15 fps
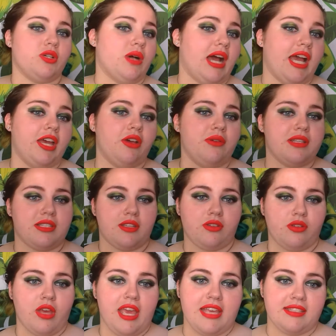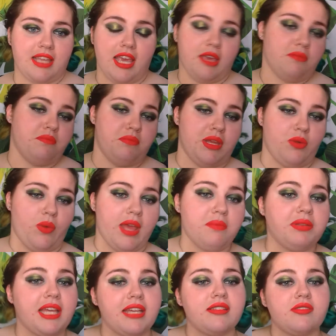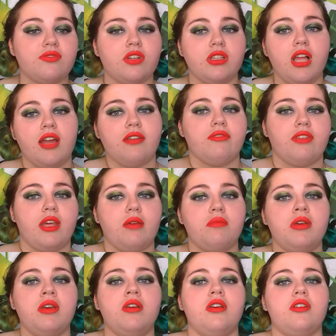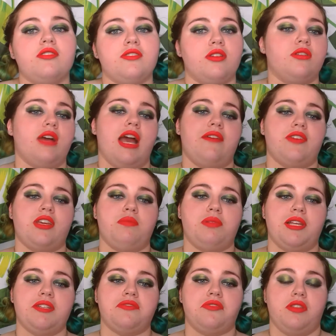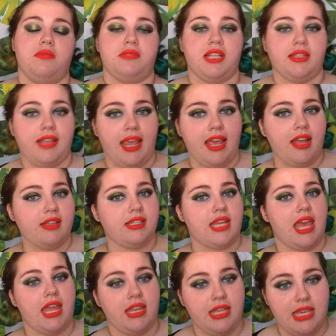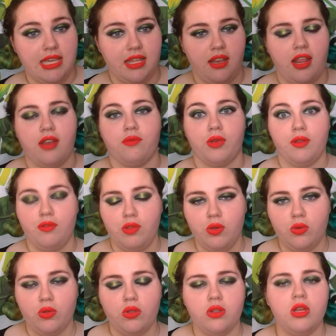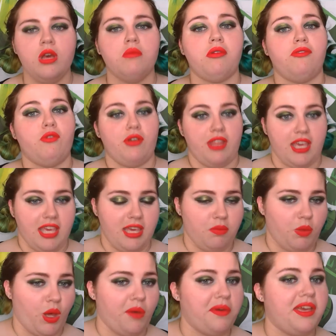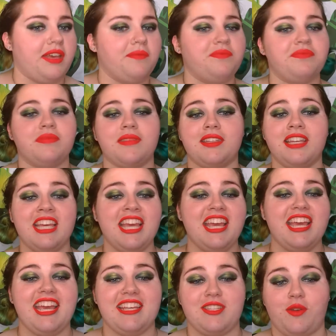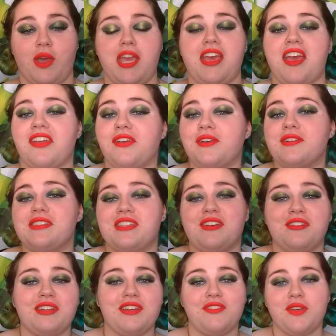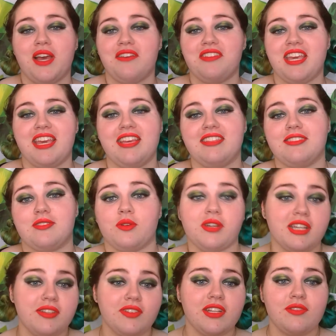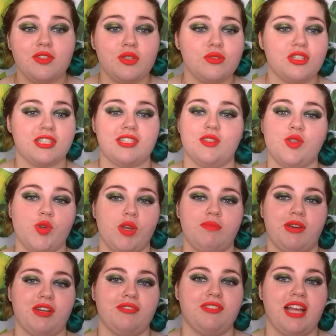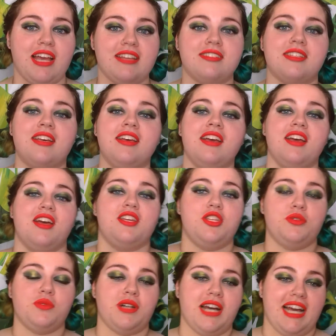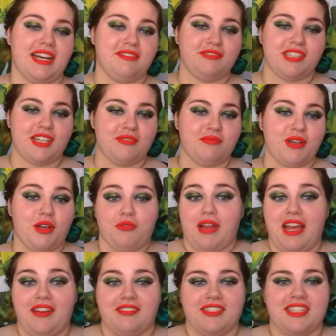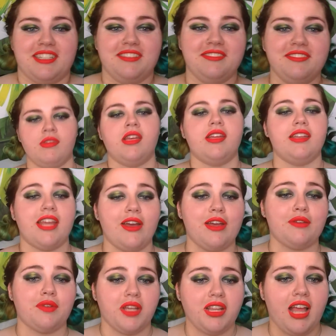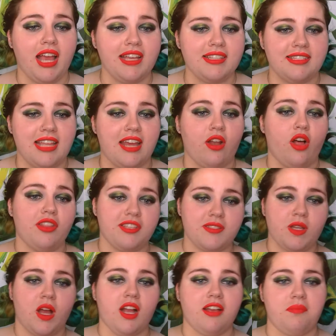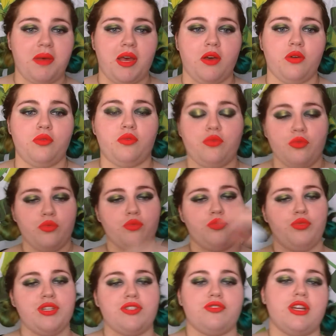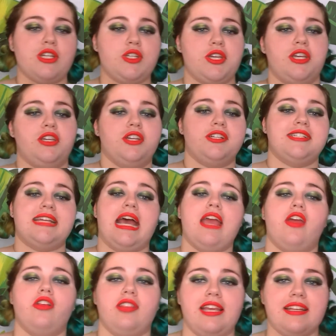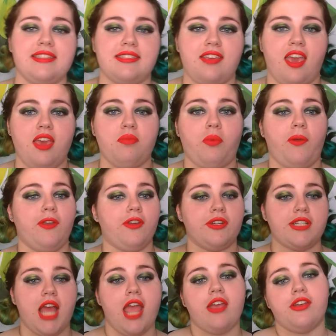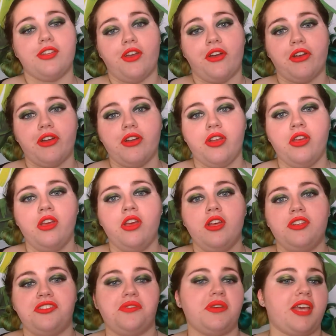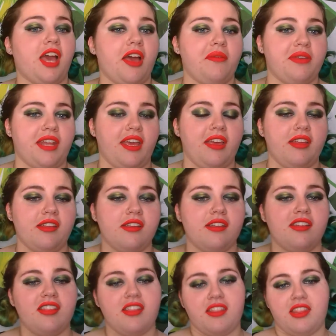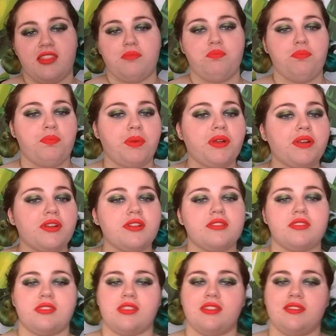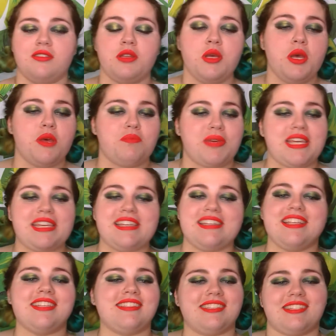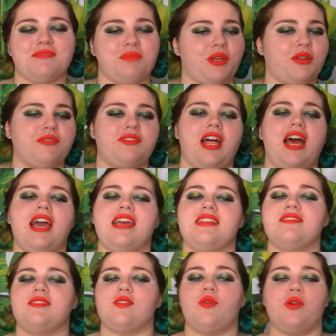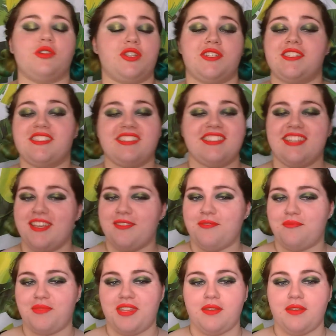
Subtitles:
Ohio is a midway place for a lot of them, so having a place for them to land and eat and refuel before they keep going is great. And also, if you have kids, or even if you just enjoy butterflies, you will have them around. Now I realize that all this talk about restructuring your entire landscape or your entire yard to accommodate birds and bees and butterflies, or just to